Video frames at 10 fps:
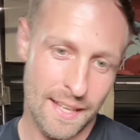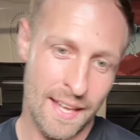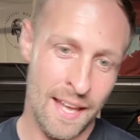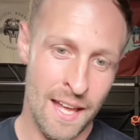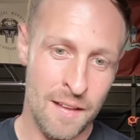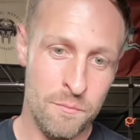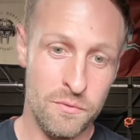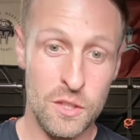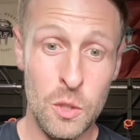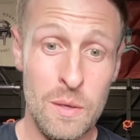Um,
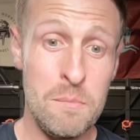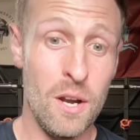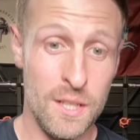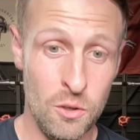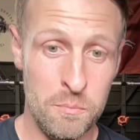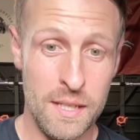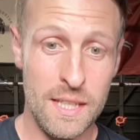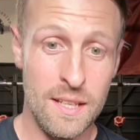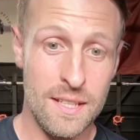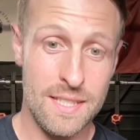for you, it might not
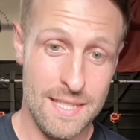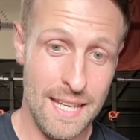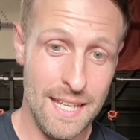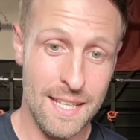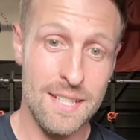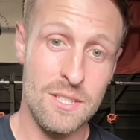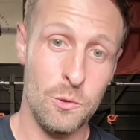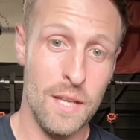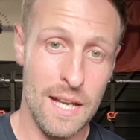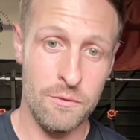be stay in until
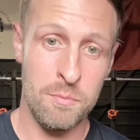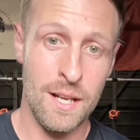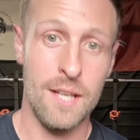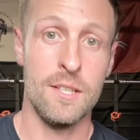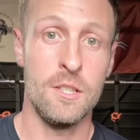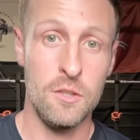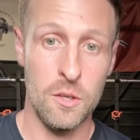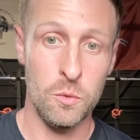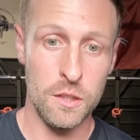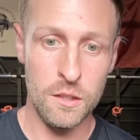you have a plan and you
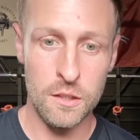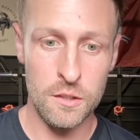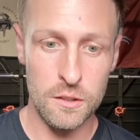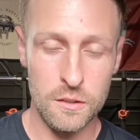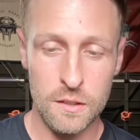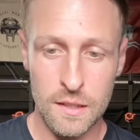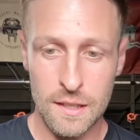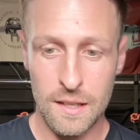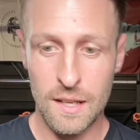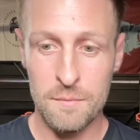know what you're going to do.
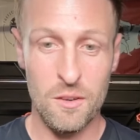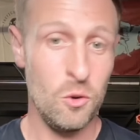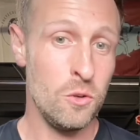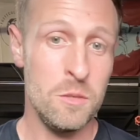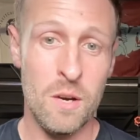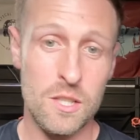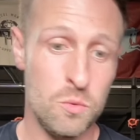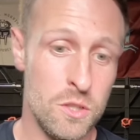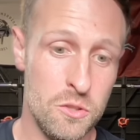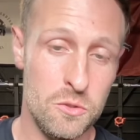Um, or you might just
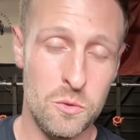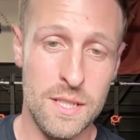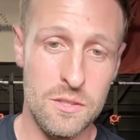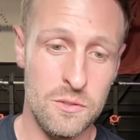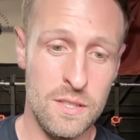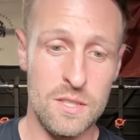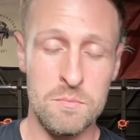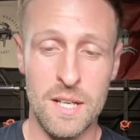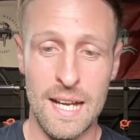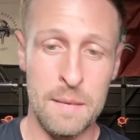want to do 22 years. You
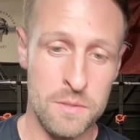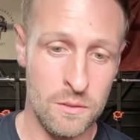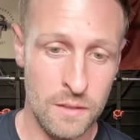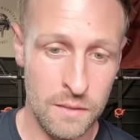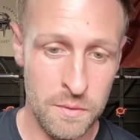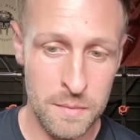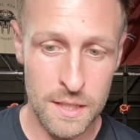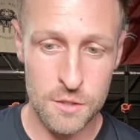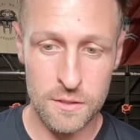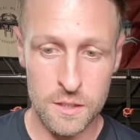might absolutely love the
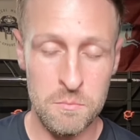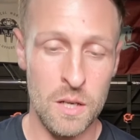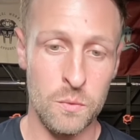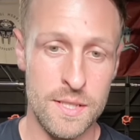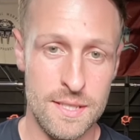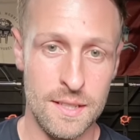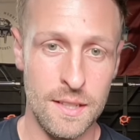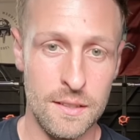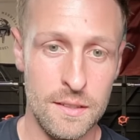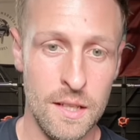military and you might want to stay
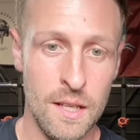in.